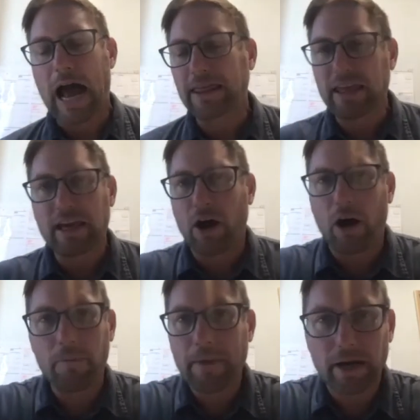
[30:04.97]
think
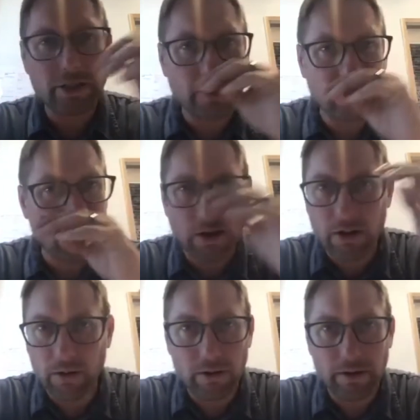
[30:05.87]
all marriages
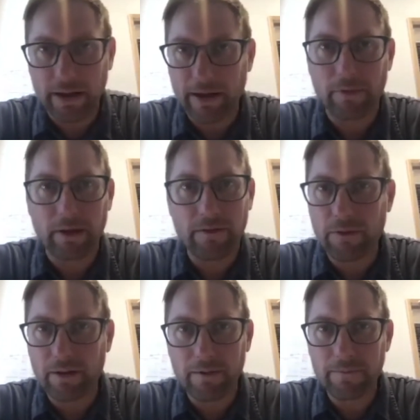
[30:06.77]
struggle like with,
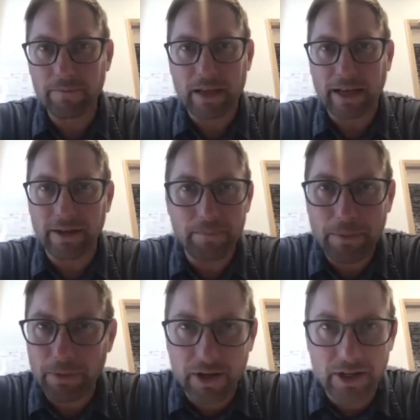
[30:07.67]
I tell
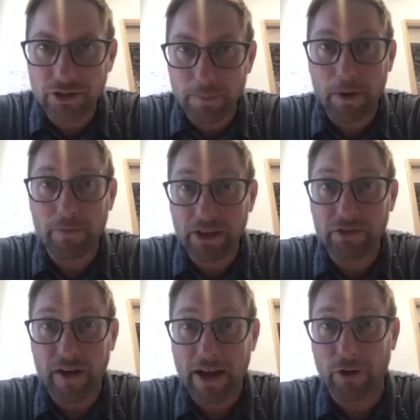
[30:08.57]
people, you're going to trip over these
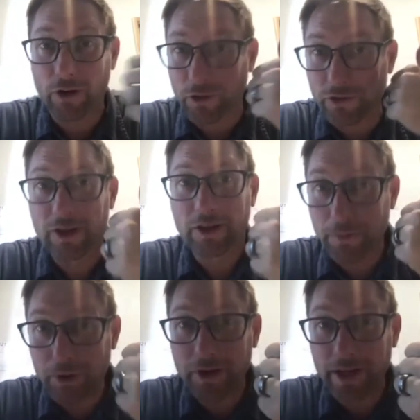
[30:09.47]
5 hurdles:
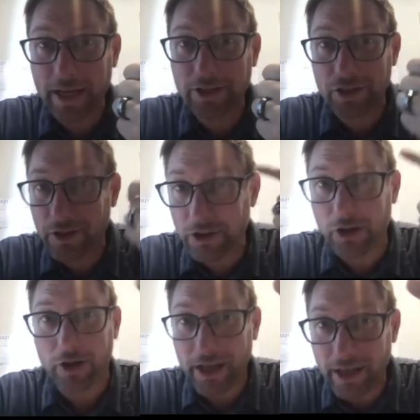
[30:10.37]
communication,
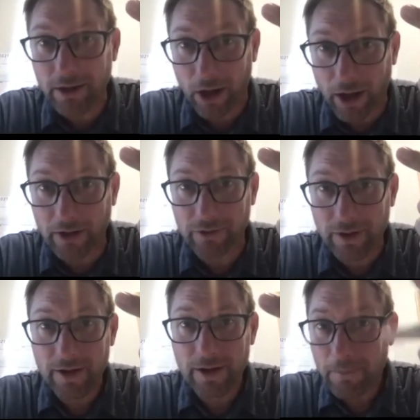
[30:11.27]
your in-laws,
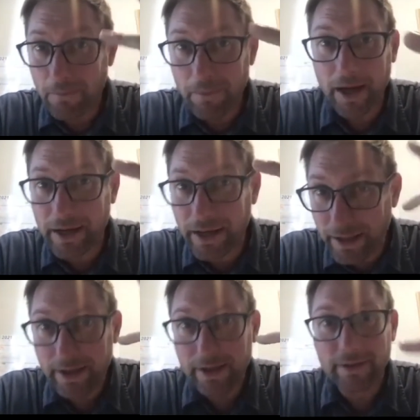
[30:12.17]
money,
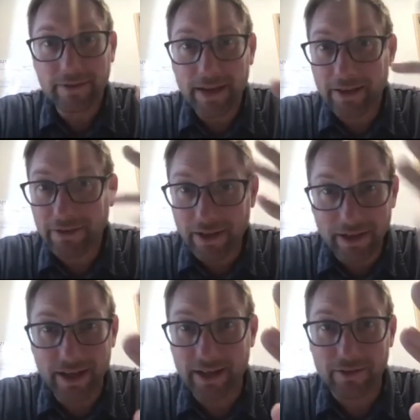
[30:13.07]
sex, and
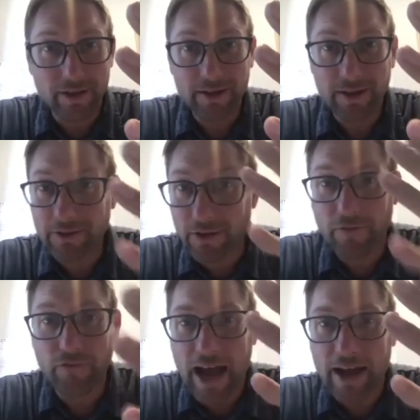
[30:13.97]
kids. These are the
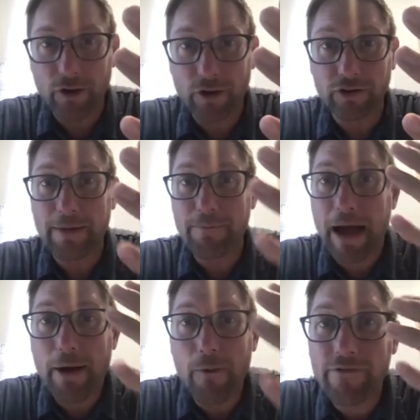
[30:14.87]
5 hurdles. And my
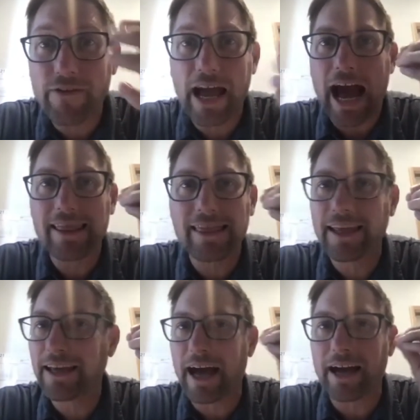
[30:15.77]
wife and I
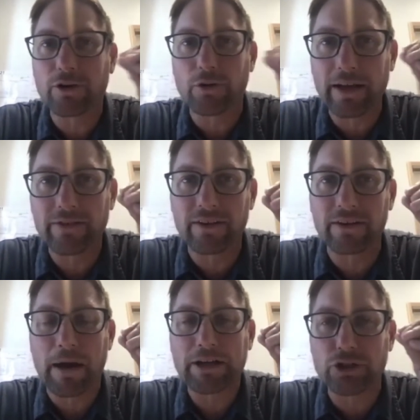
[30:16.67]
think God graced us
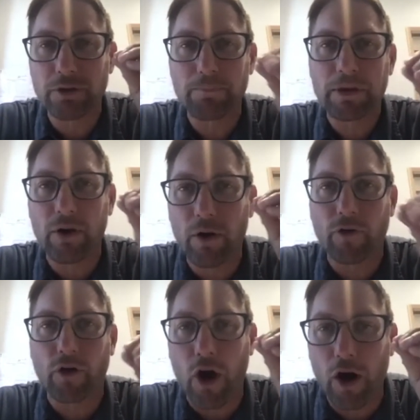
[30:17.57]
by tripping
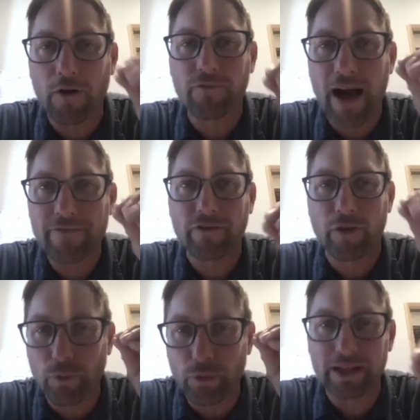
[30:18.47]
over all 5 of
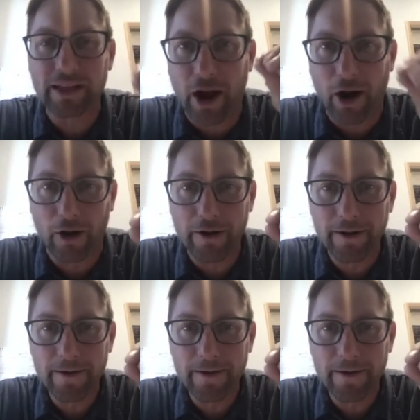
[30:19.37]
them really hard.